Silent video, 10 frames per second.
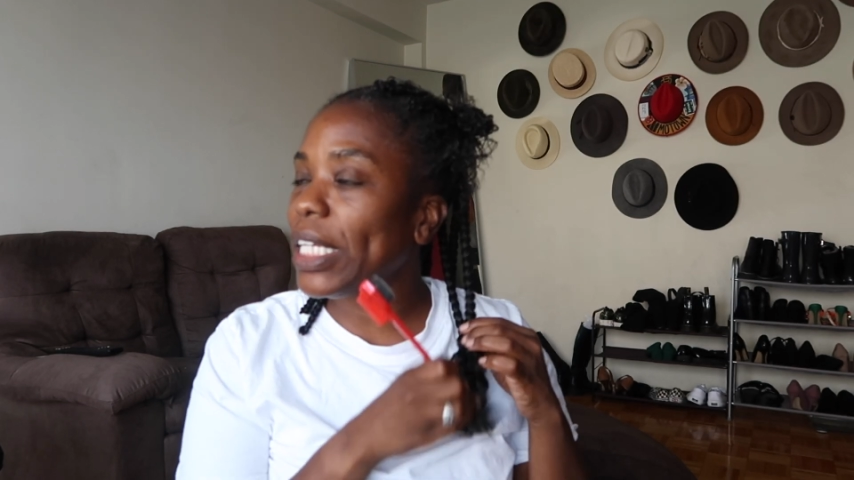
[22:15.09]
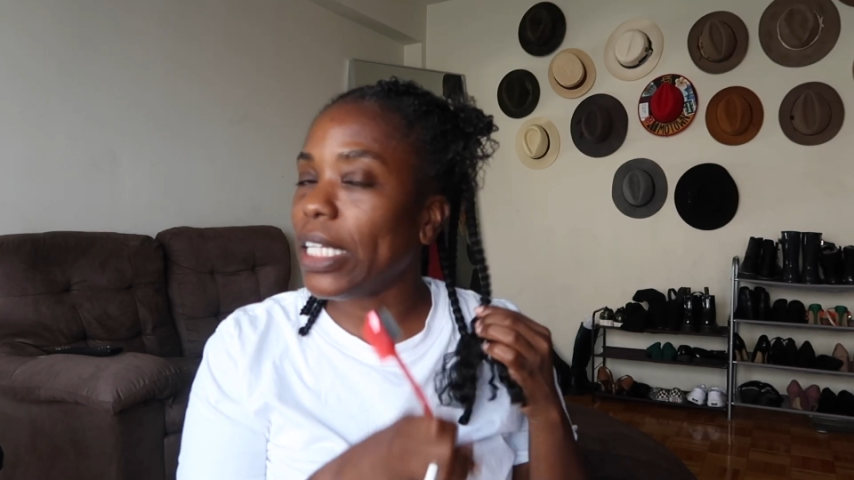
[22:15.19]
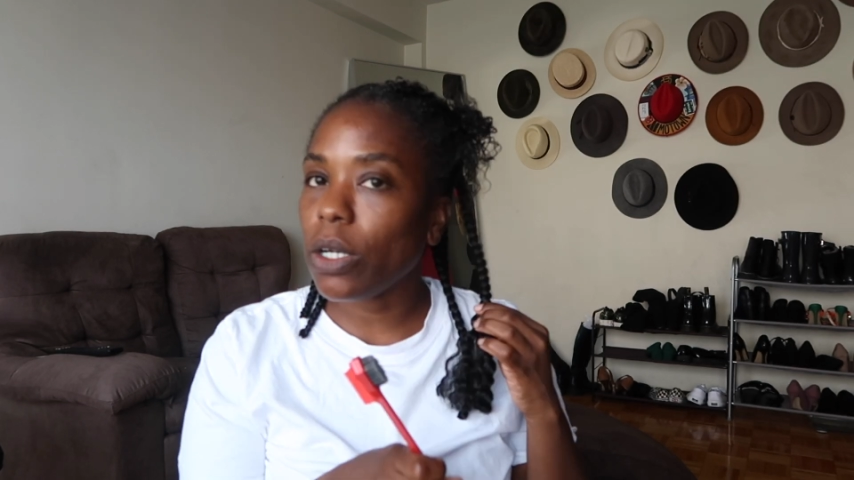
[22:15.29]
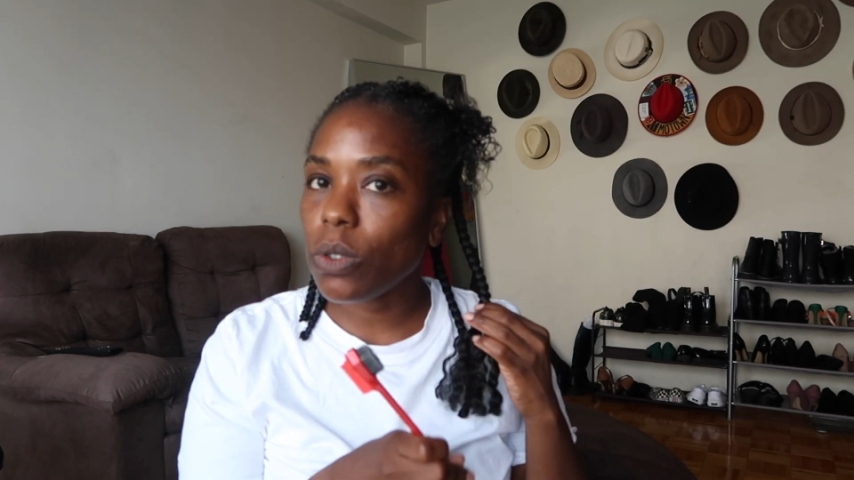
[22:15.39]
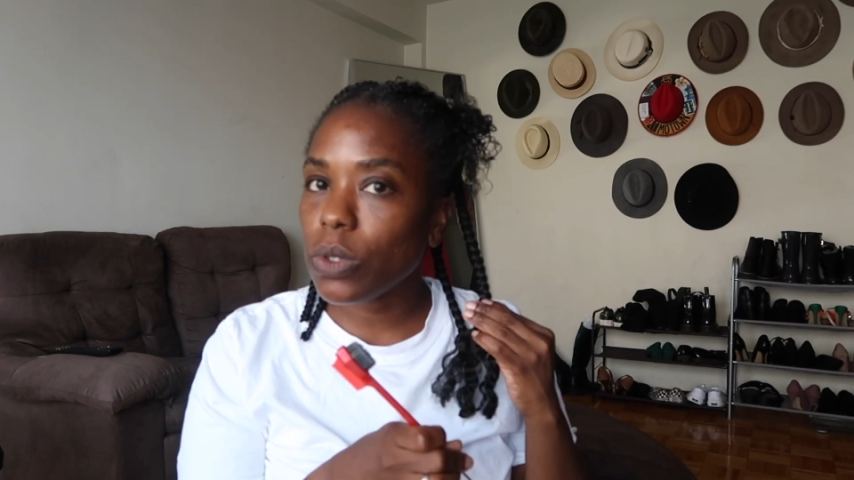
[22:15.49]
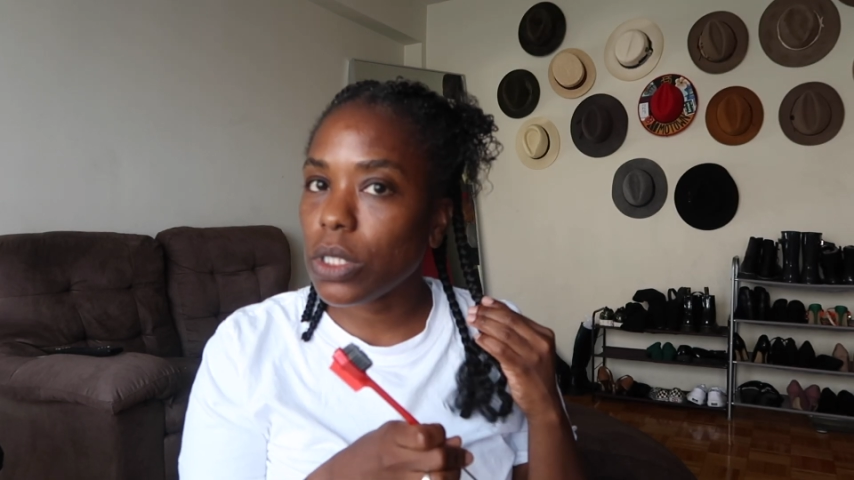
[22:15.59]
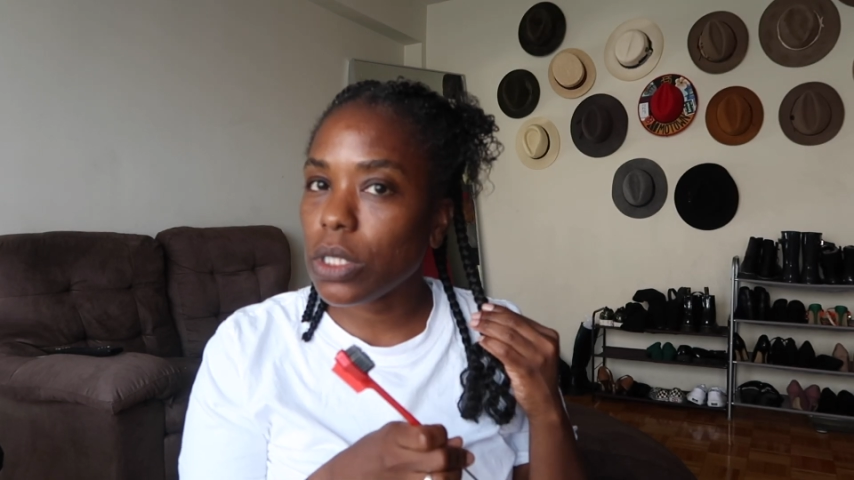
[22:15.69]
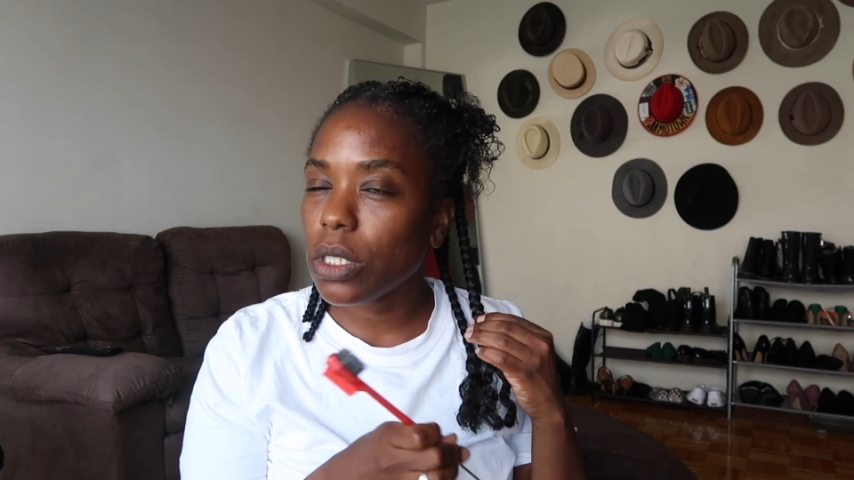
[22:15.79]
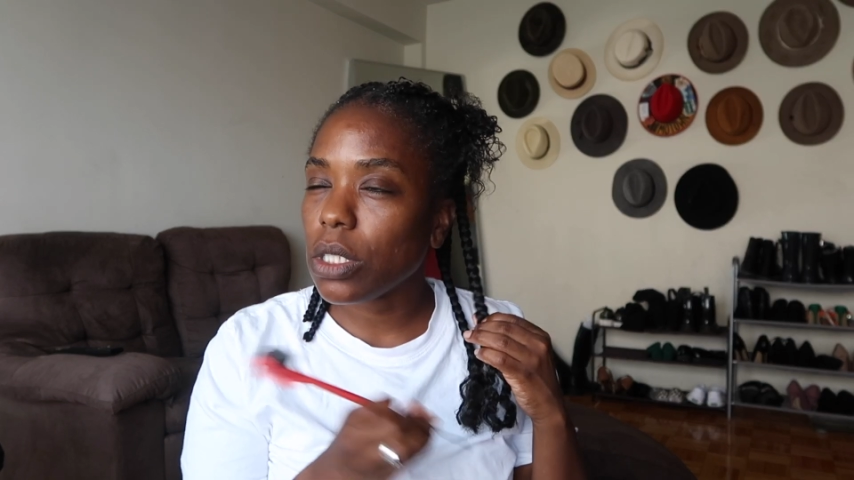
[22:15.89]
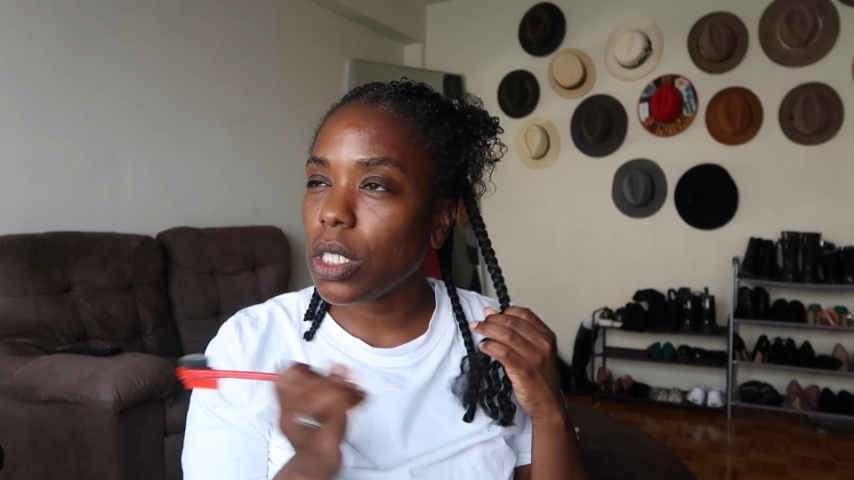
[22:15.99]
Eos,
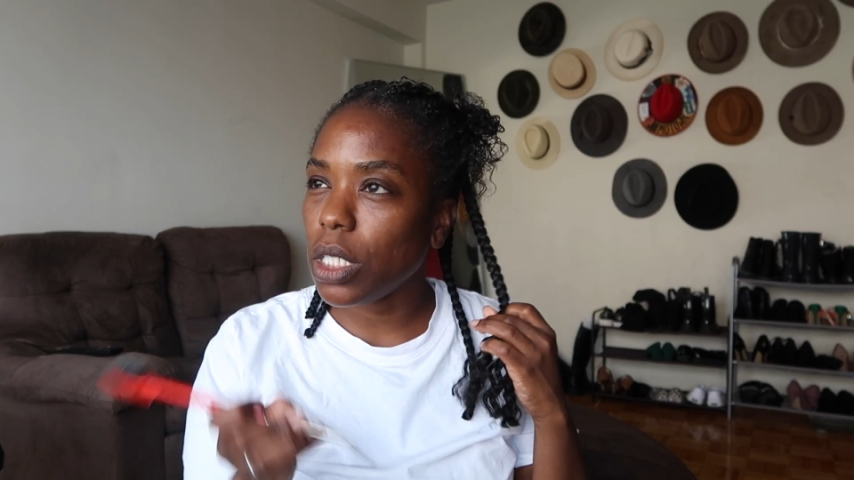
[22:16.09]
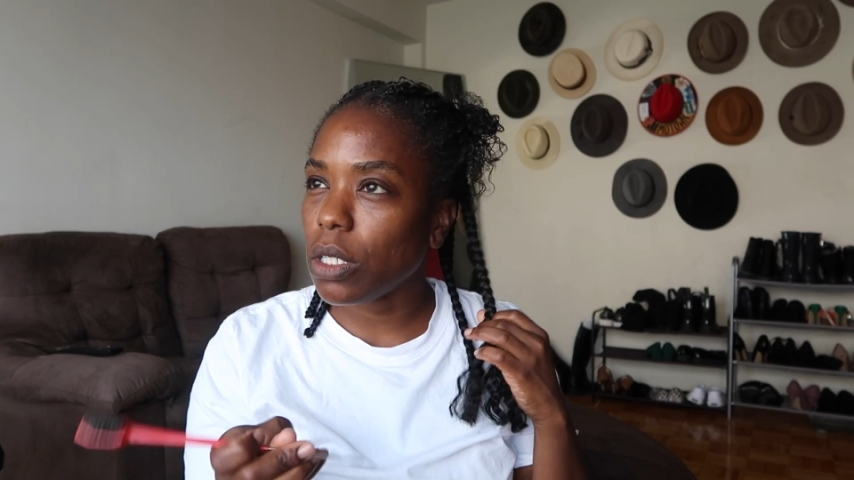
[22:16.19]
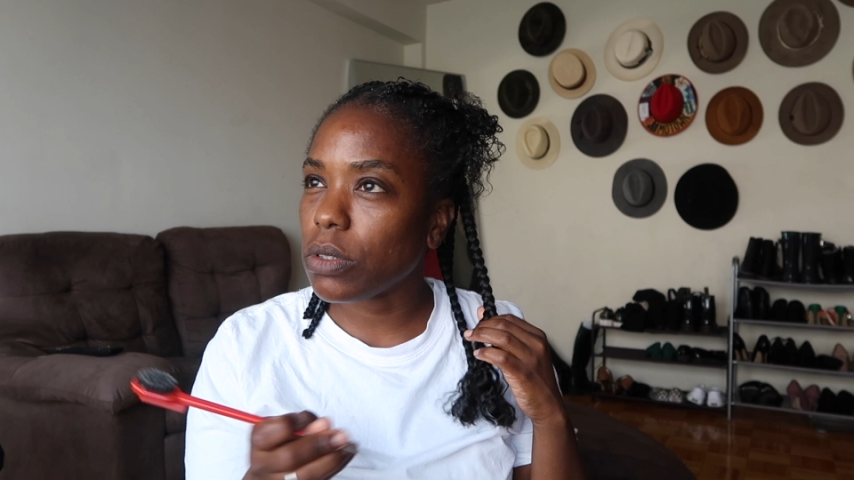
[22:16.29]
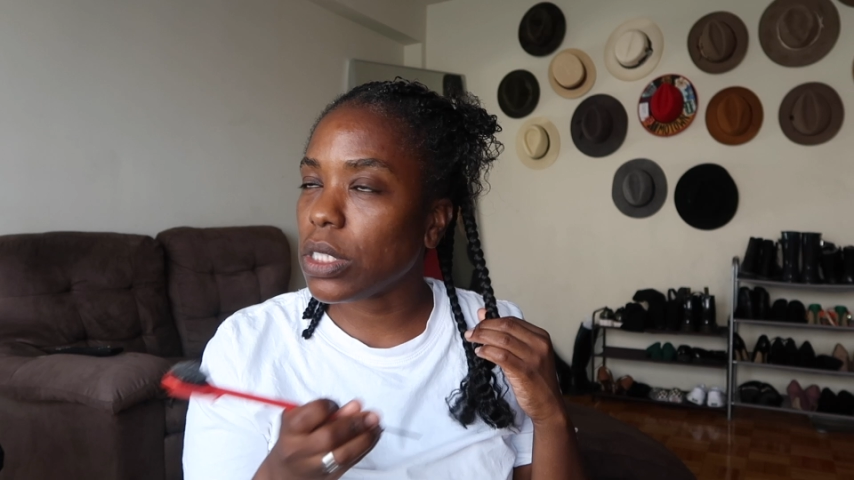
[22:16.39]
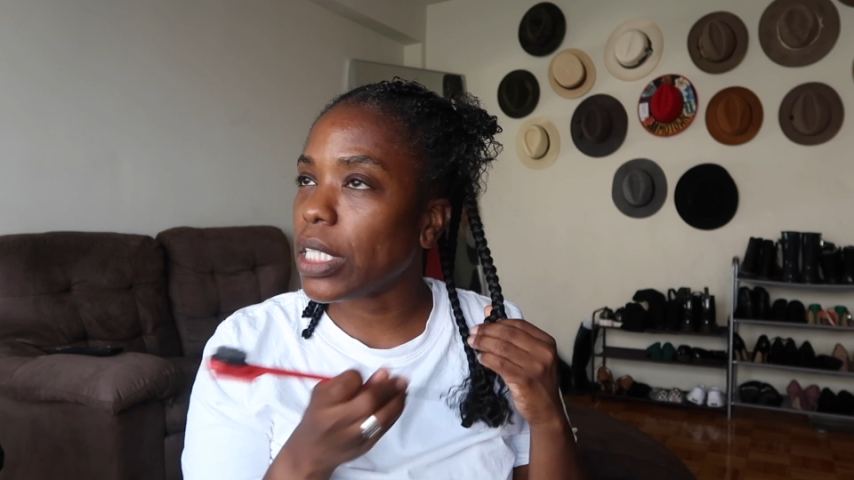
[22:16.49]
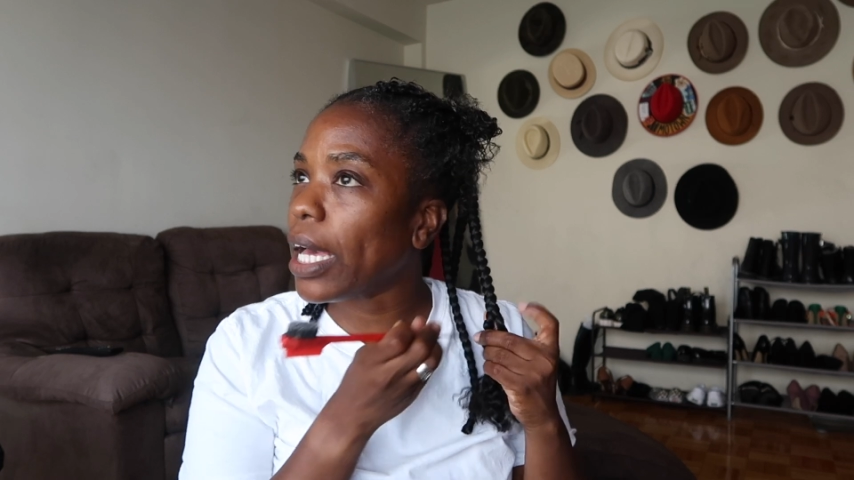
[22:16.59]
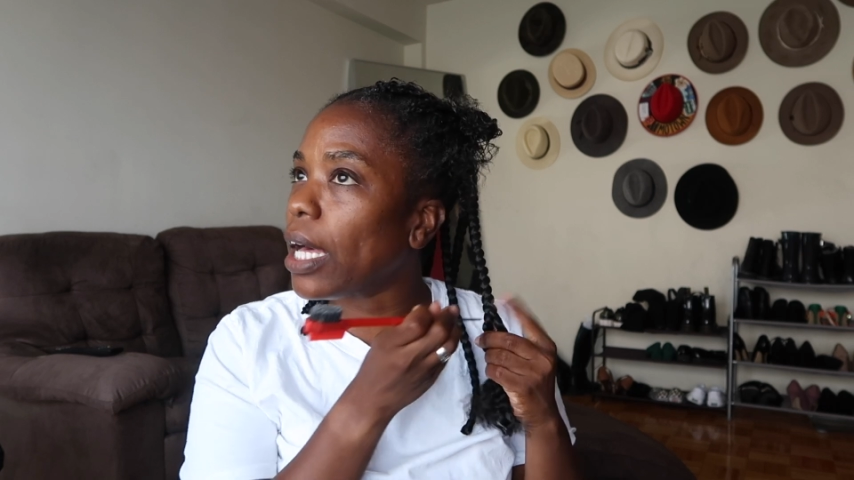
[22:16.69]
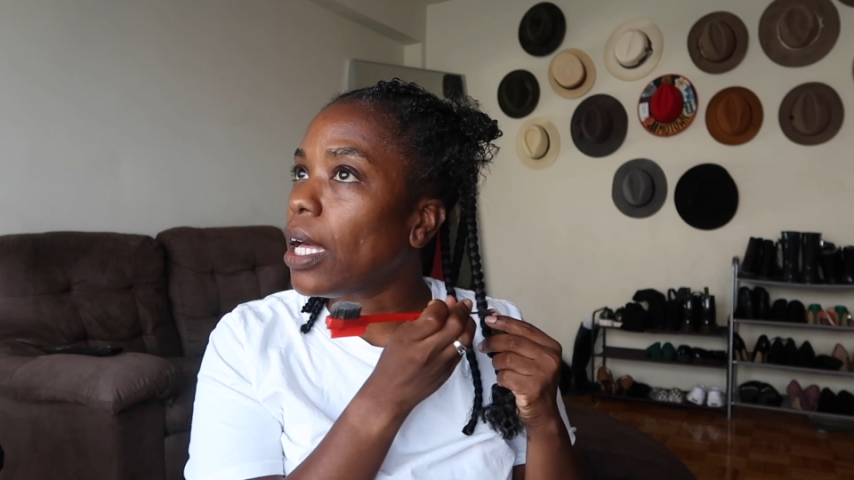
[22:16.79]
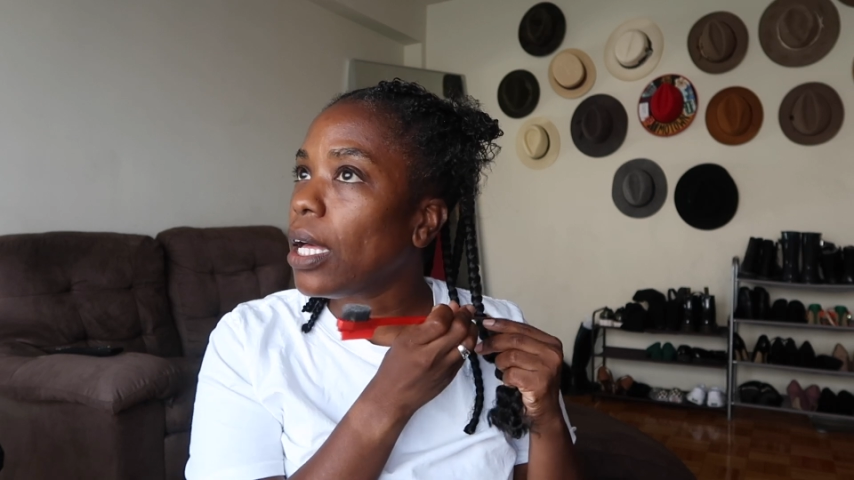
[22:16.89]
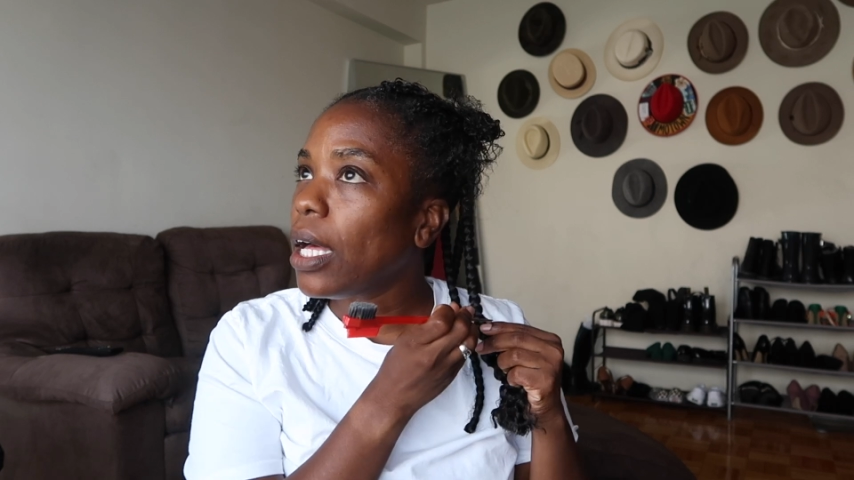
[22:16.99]
yeah.